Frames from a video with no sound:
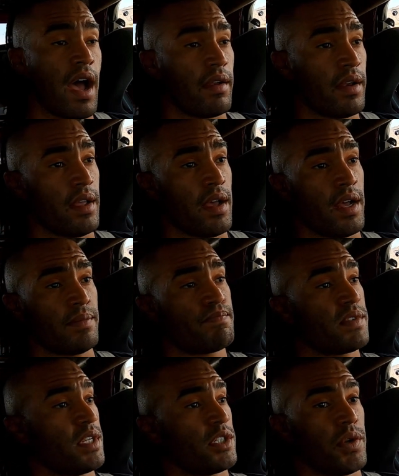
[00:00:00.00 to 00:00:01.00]
out in a
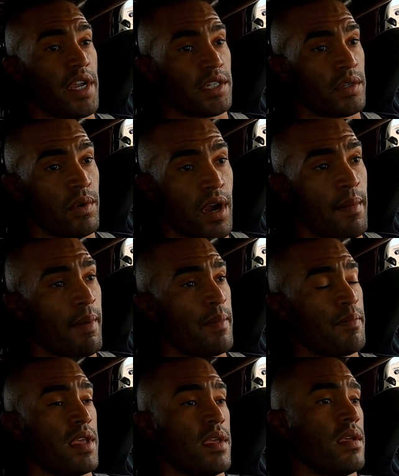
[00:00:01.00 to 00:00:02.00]
situation where I
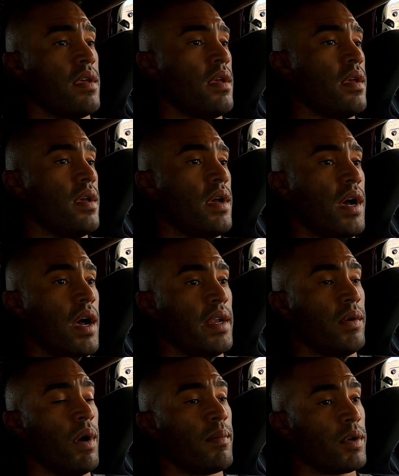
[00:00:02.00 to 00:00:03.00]
might be uh,
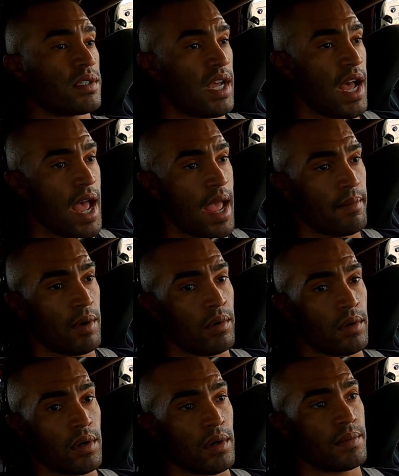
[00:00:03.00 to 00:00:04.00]
in a one more time,
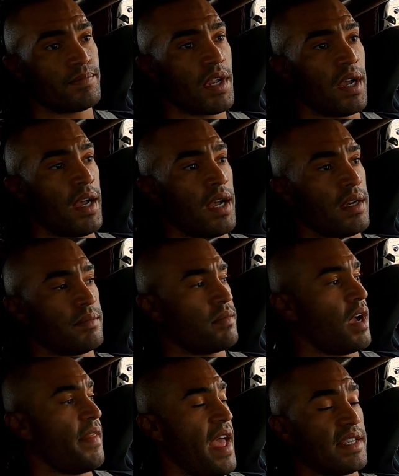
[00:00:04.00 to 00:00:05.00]
or uh,
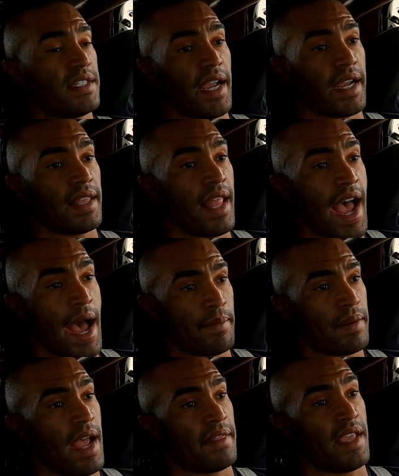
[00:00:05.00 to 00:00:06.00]
on that second
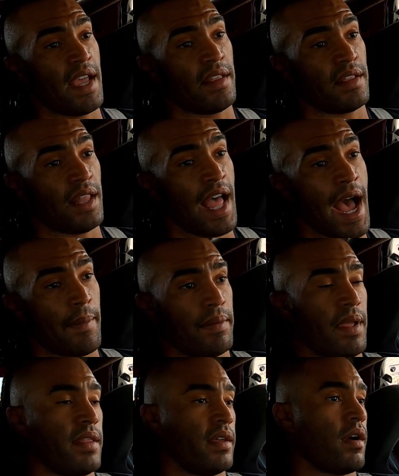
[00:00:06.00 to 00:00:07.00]
lap, at the end of the
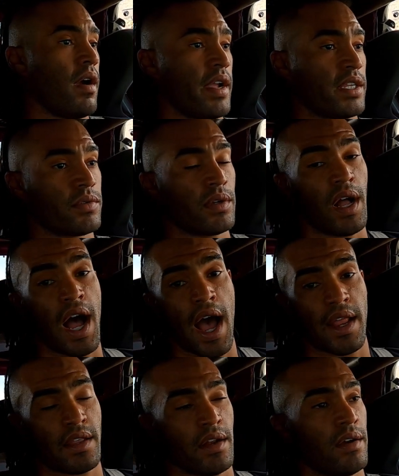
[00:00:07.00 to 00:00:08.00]
lap, and the car gets real
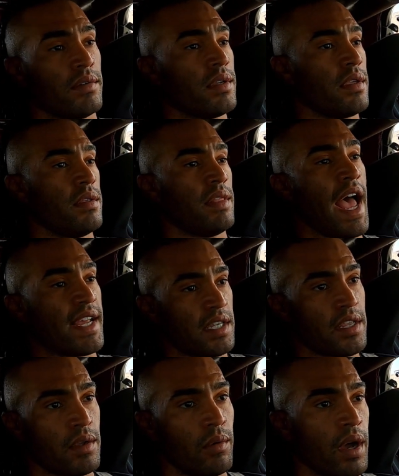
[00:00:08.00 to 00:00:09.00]
hot. You know, the
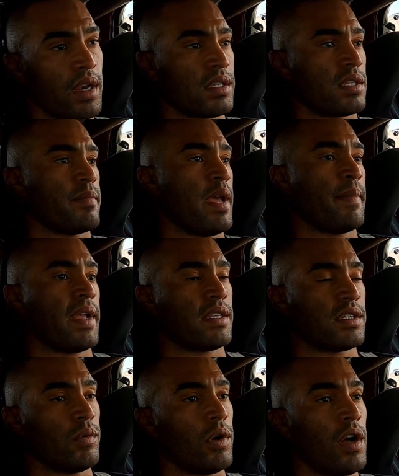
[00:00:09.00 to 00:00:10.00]
last thing you want is to be up
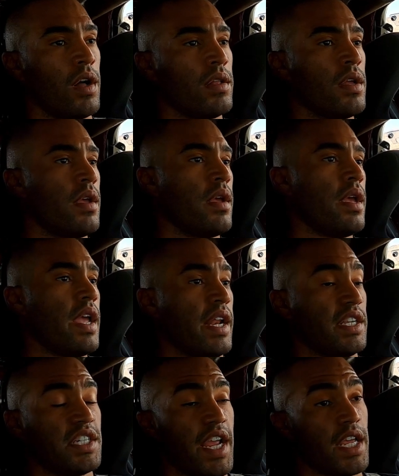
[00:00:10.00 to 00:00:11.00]
against the wall
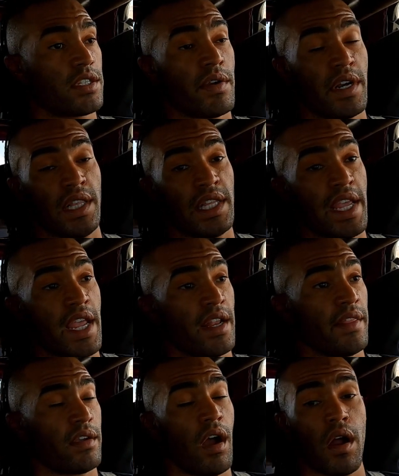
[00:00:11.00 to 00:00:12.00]
in a chase or in a lead
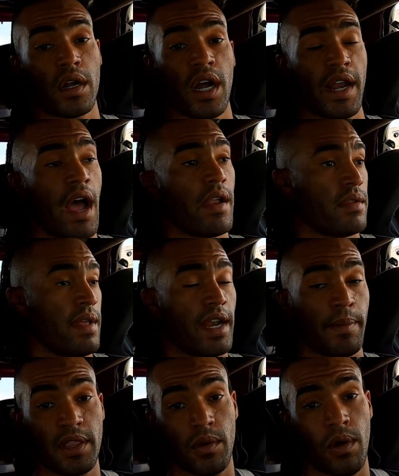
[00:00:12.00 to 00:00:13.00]
and the car cut out and you
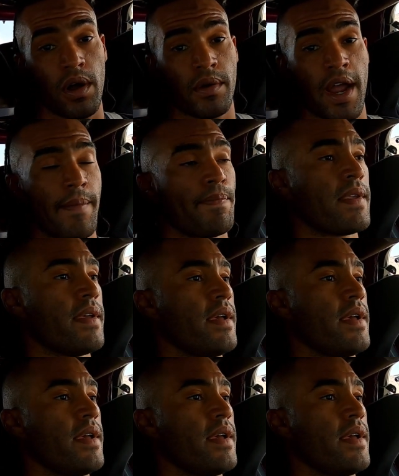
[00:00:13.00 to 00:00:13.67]
end up in the wall, right?